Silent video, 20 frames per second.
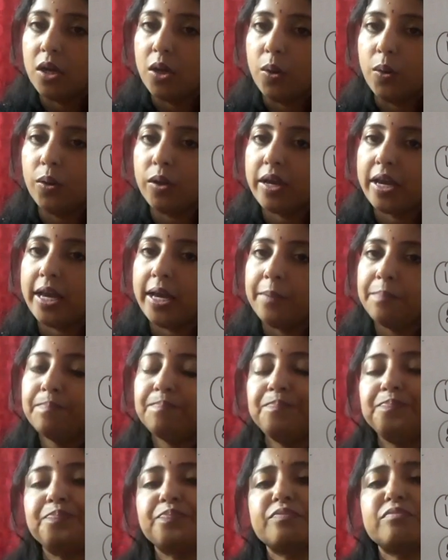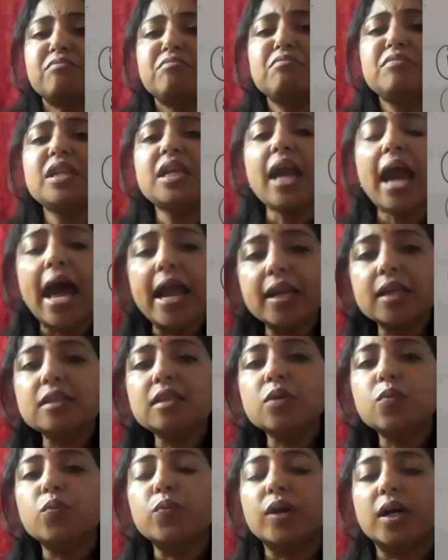Okay,
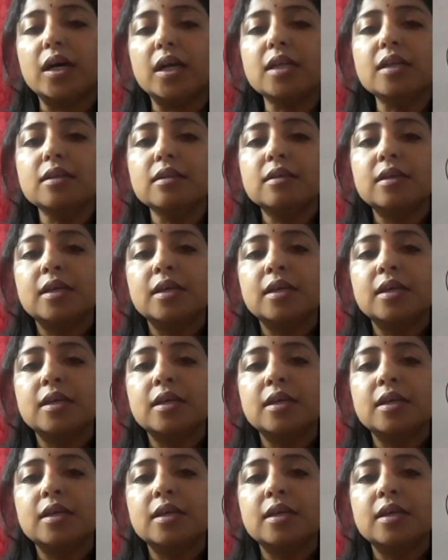another one